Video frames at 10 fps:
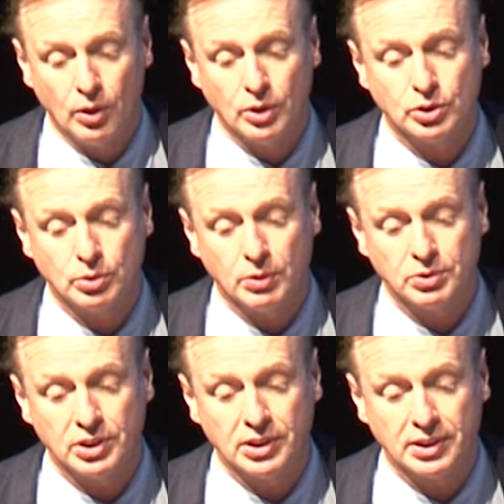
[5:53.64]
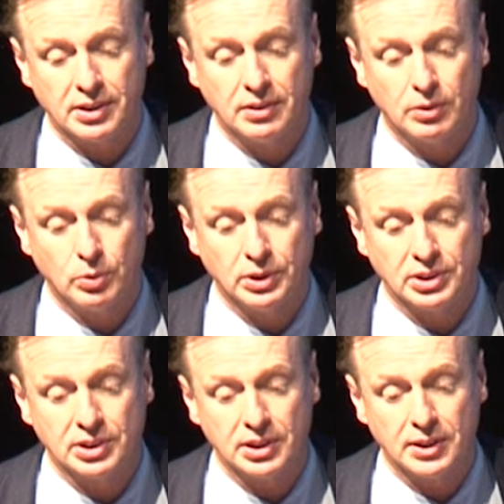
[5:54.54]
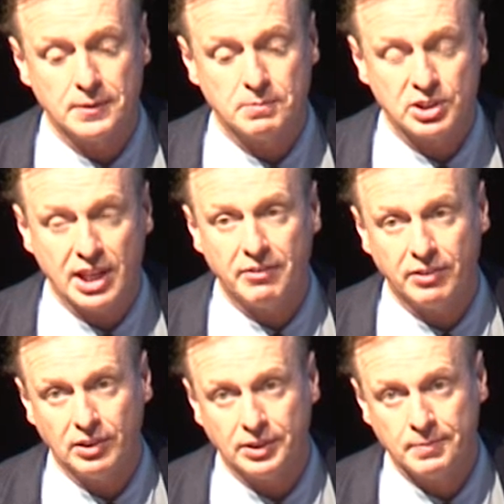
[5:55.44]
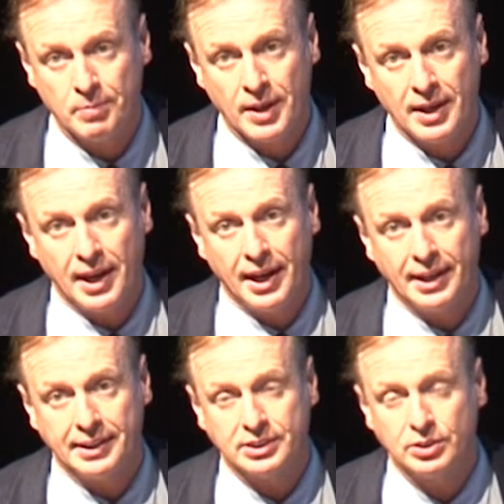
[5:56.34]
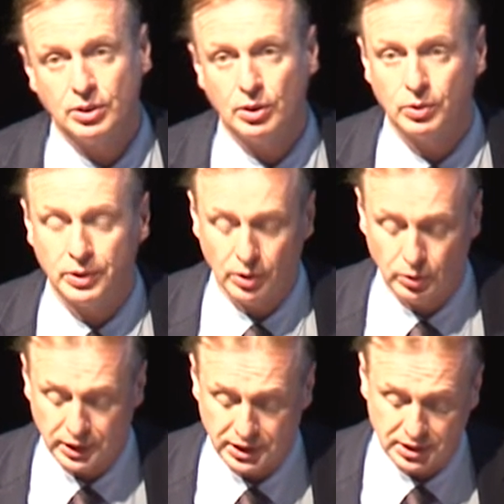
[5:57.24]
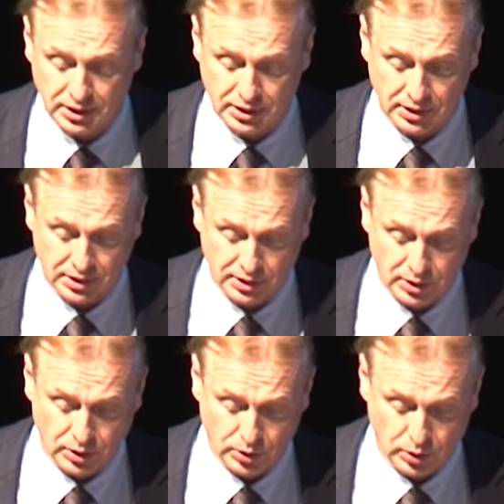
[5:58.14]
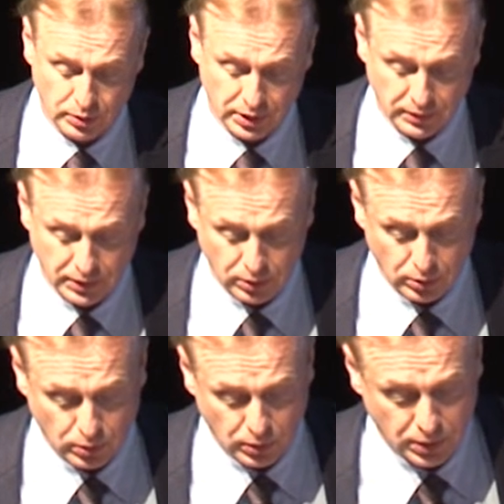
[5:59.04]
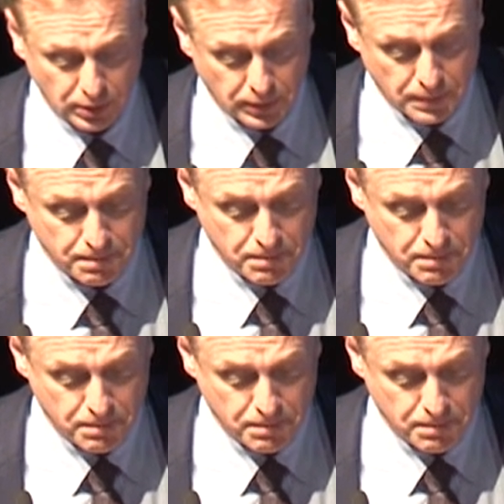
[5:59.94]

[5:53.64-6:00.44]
ostium of circ, with scaffold. And as you know, we always, we do